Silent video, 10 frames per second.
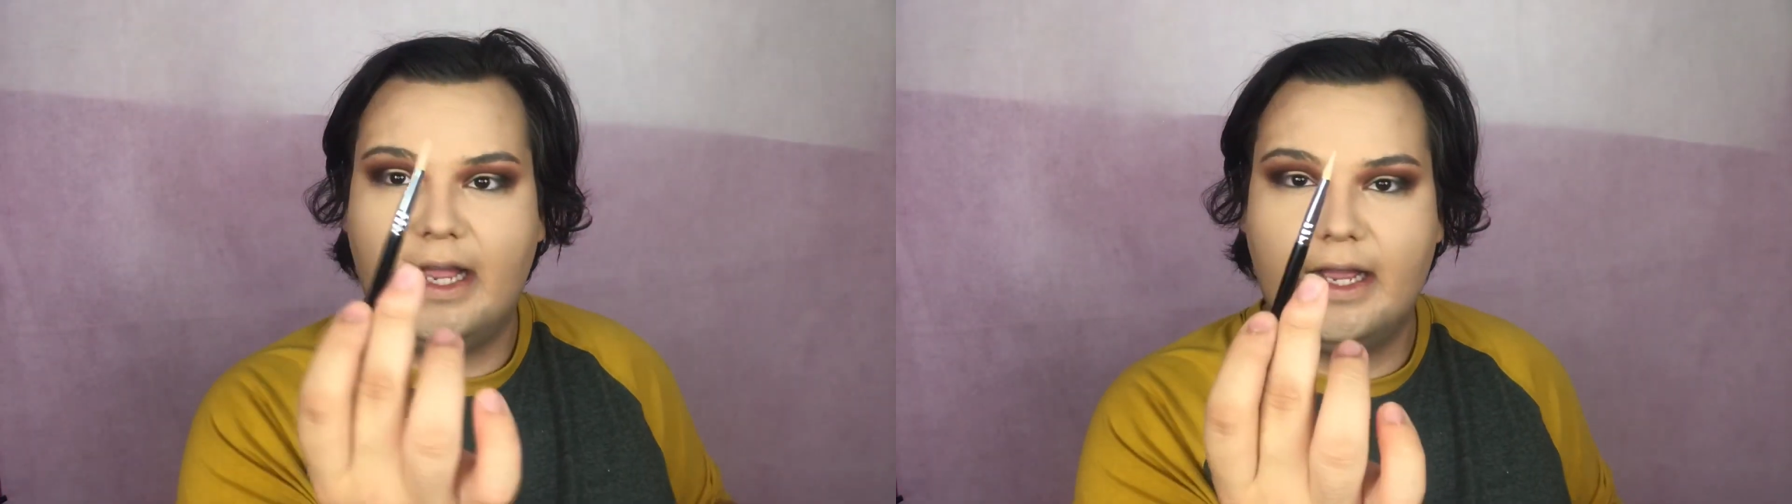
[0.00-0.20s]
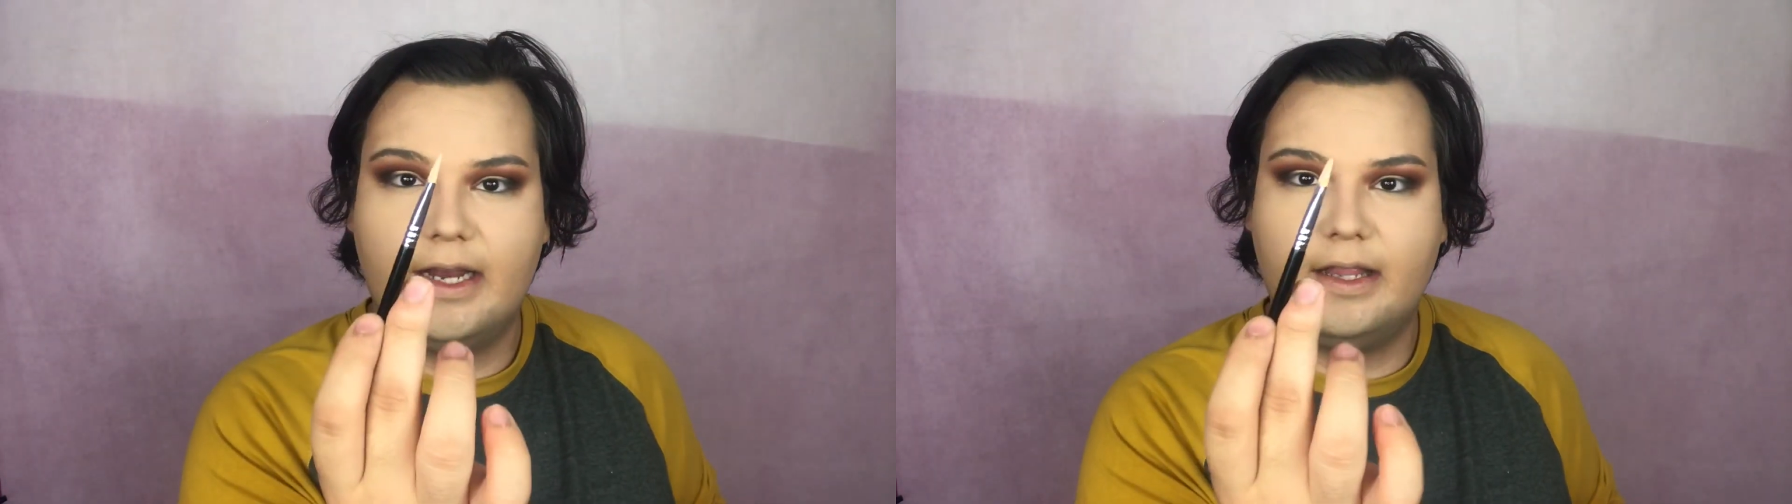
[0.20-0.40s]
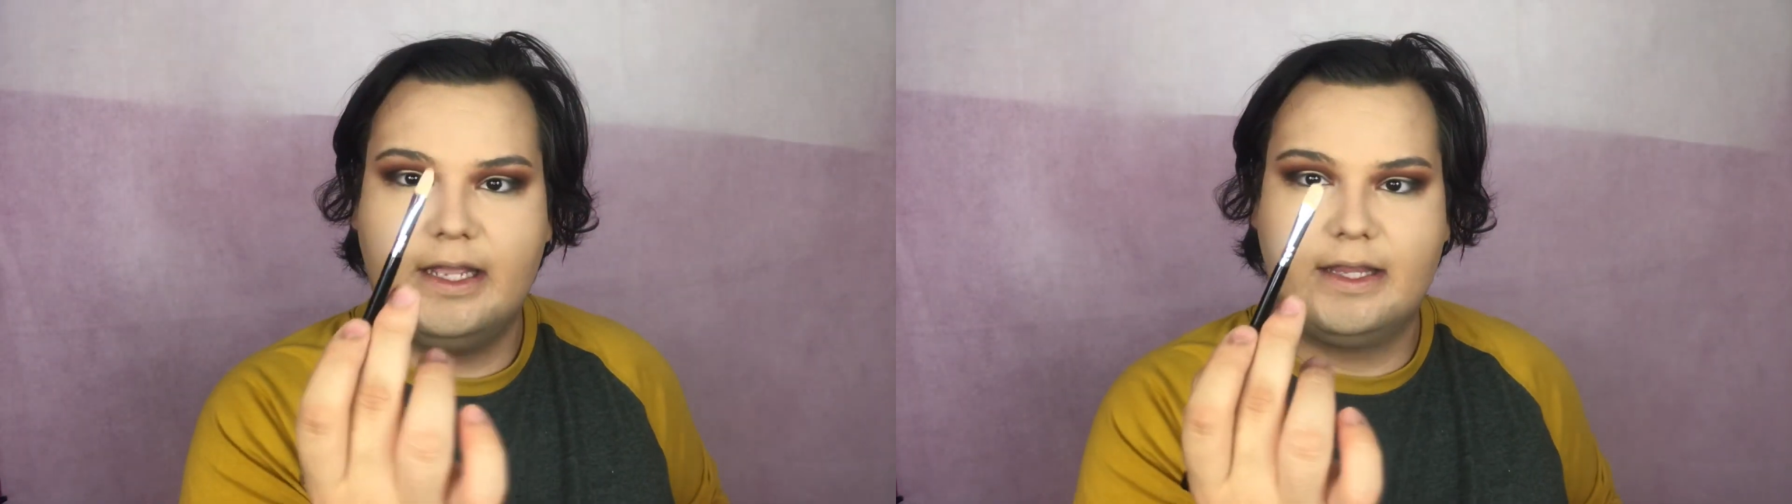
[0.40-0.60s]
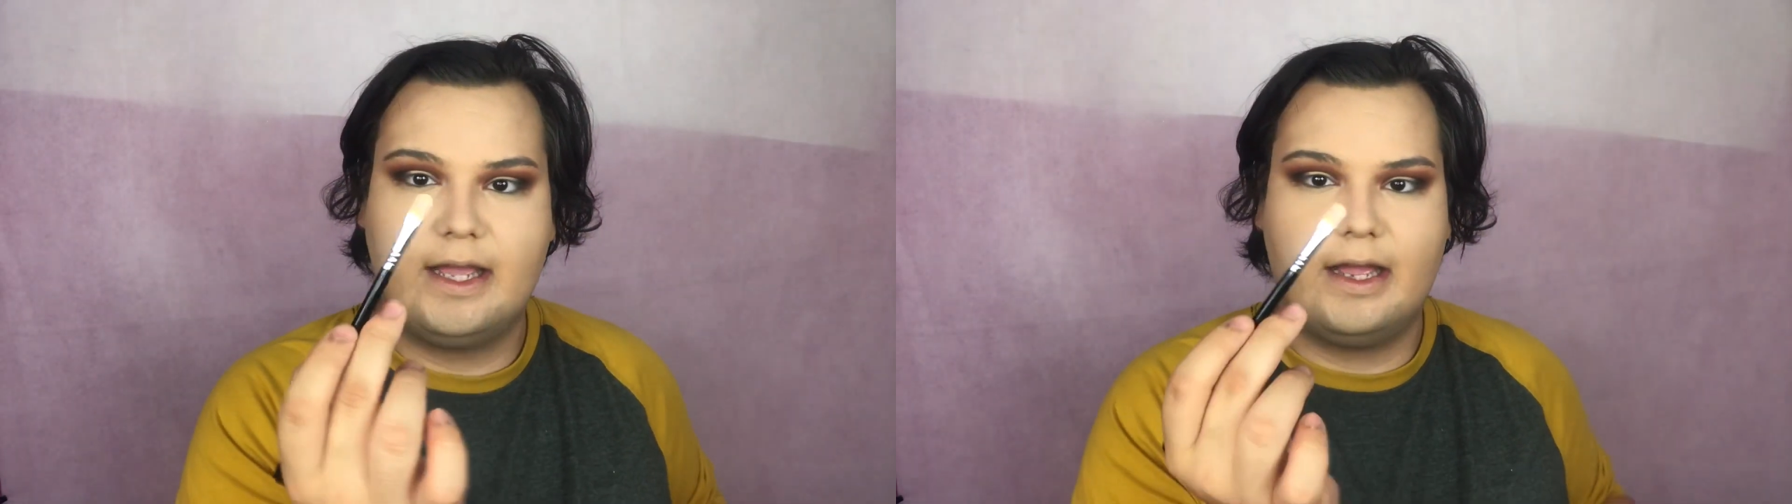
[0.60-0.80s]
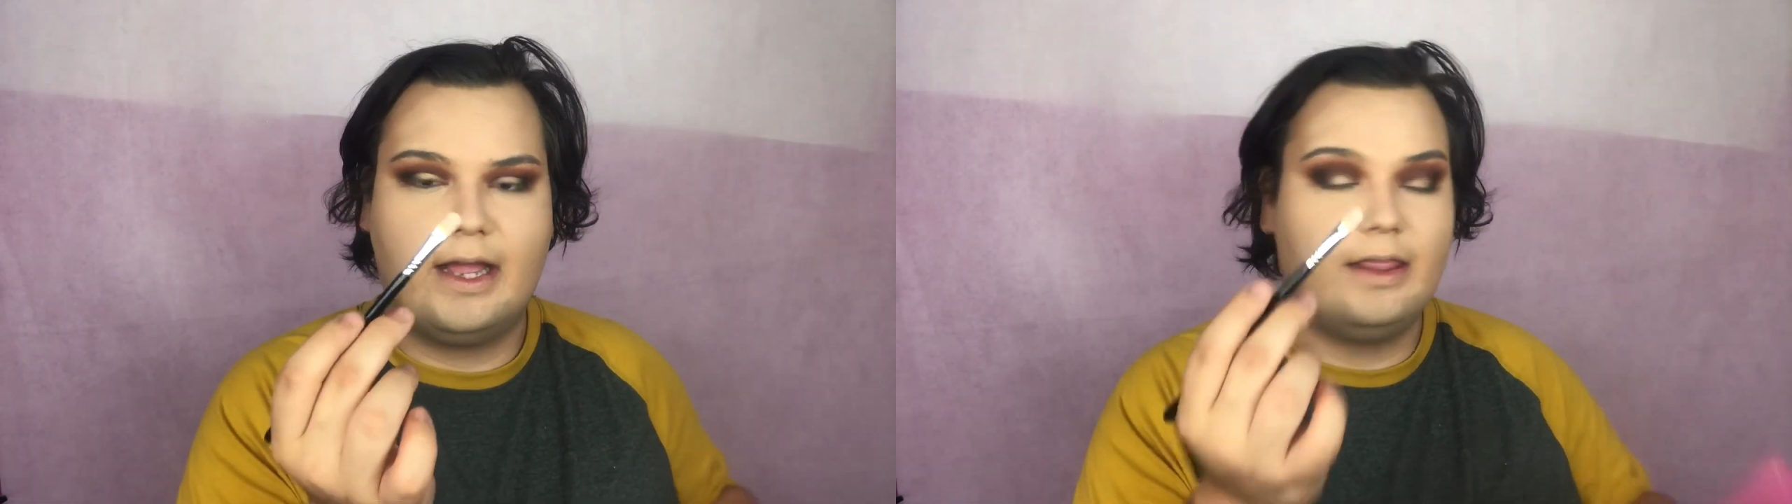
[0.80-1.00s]
I kind of like
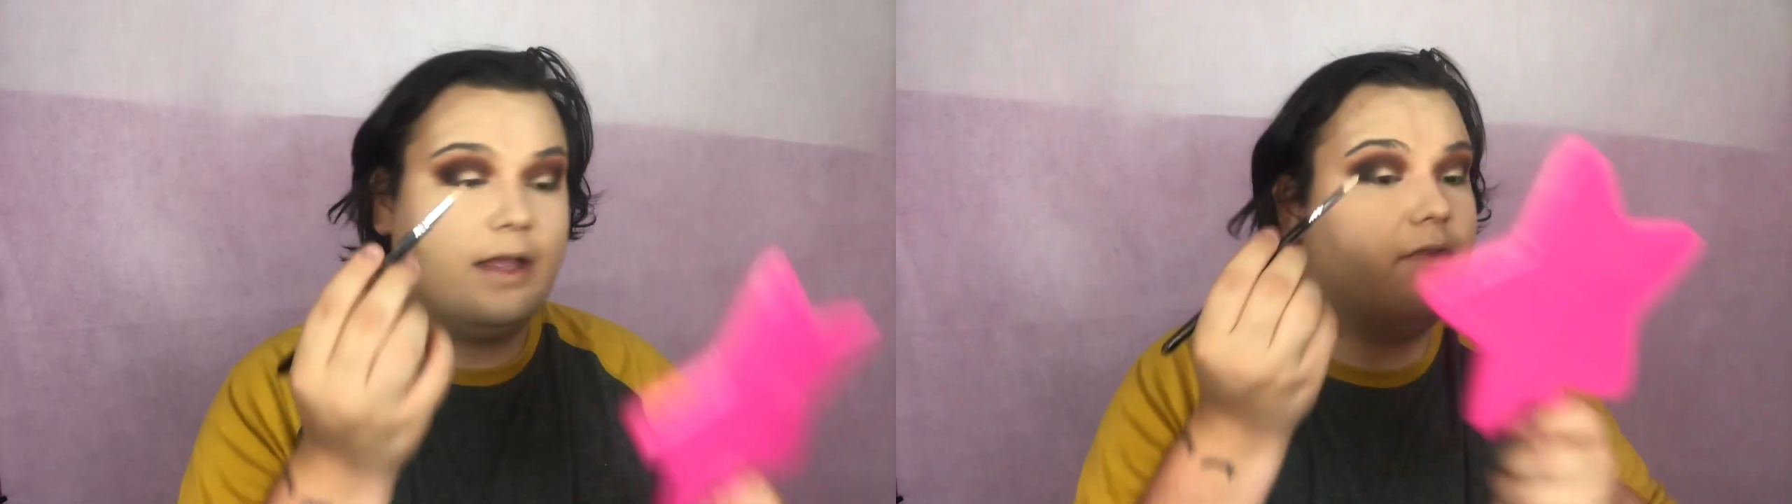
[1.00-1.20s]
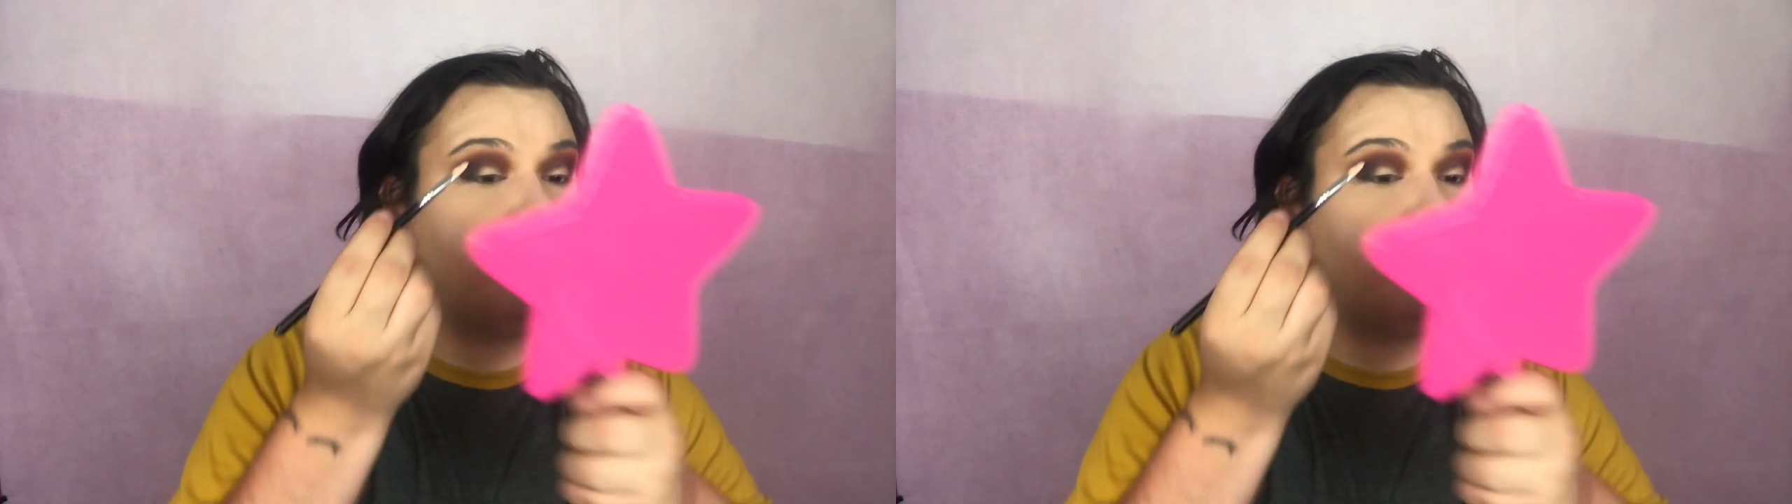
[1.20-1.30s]
that. I love